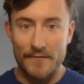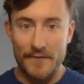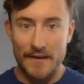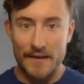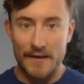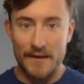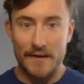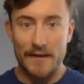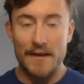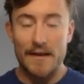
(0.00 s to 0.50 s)

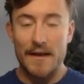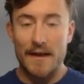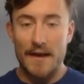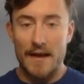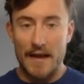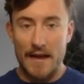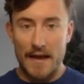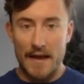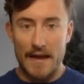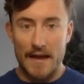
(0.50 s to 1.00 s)
in
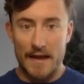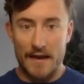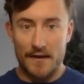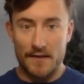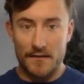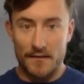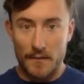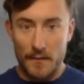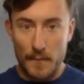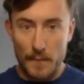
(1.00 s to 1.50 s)

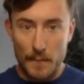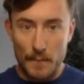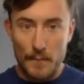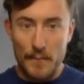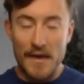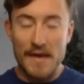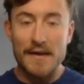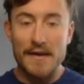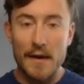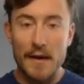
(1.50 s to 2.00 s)
and
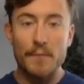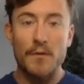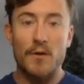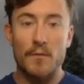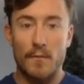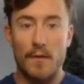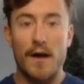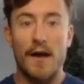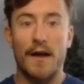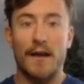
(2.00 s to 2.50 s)
make up your
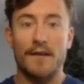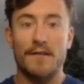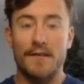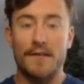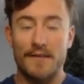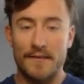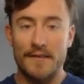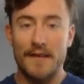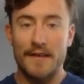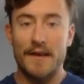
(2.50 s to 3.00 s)
mind
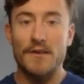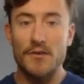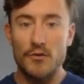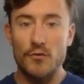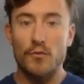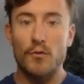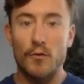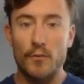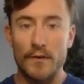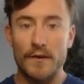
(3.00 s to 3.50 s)
that you
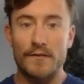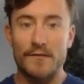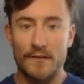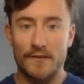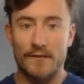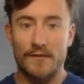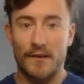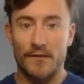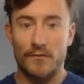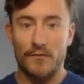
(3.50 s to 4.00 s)
will be
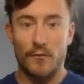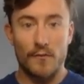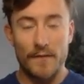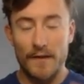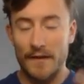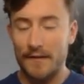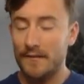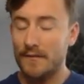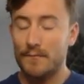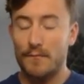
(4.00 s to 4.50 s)
successful.
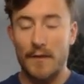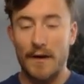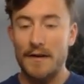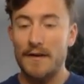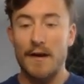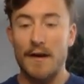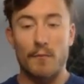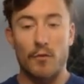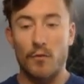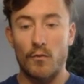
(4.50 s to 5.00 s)
That's my
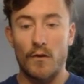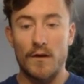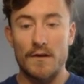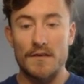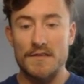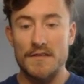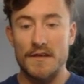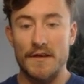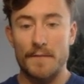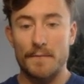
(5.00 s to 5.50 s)
number one
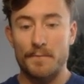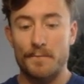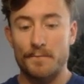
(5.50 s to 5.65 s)
tip.